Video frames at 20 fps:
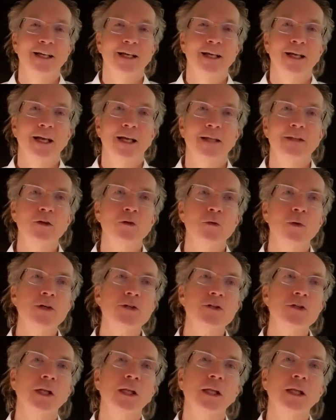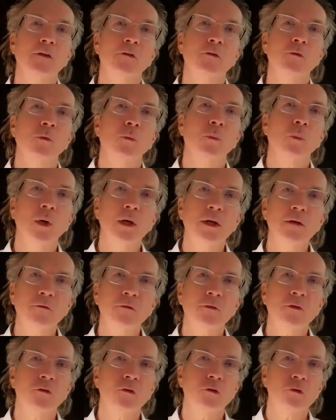And the question is, what if
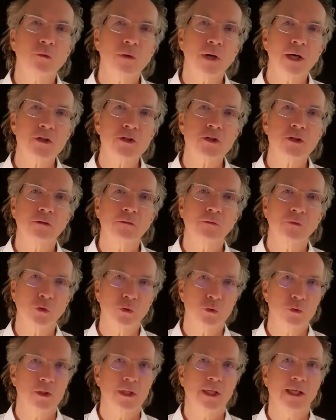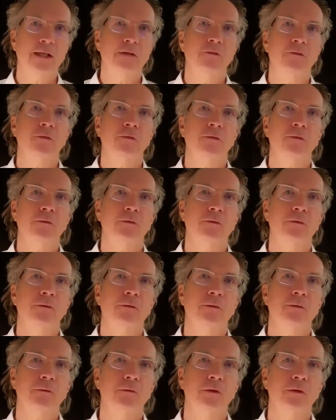the direction of your life
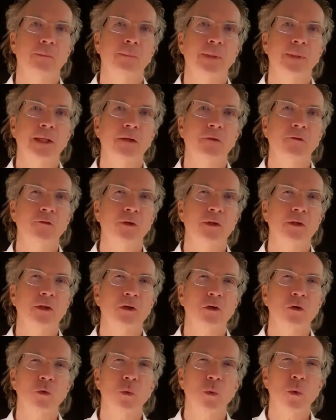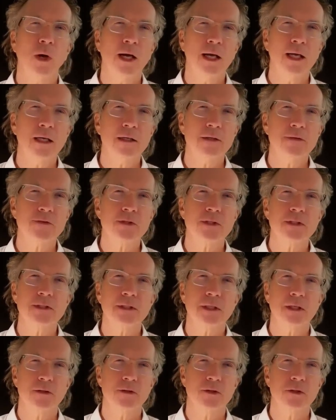depends on the quietest
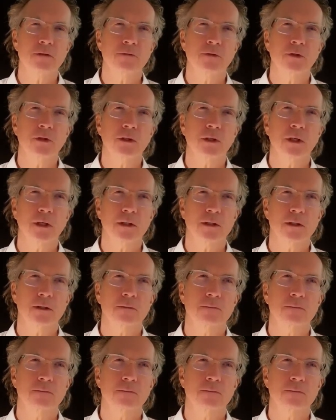intention of your heart?